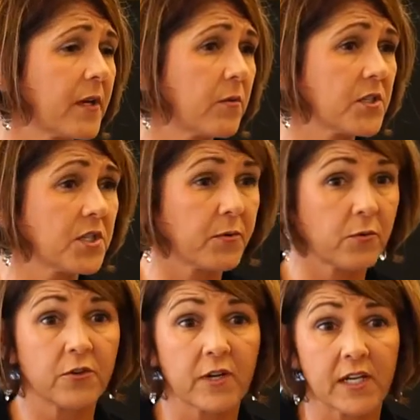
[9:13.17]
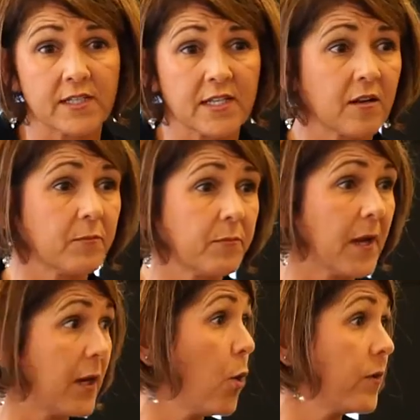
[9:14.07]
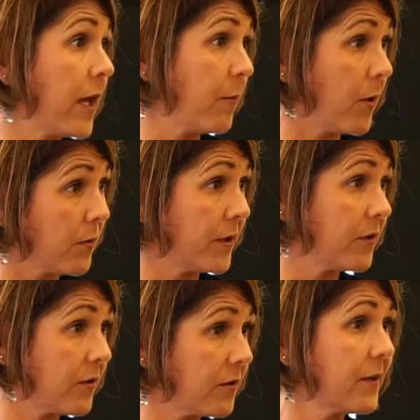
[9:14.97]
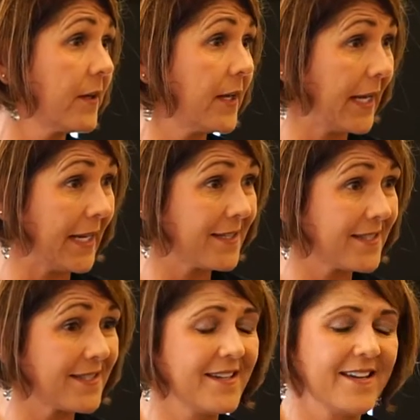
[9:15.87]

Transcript: And I want you to pull your hands out and hold that bowl in your hands.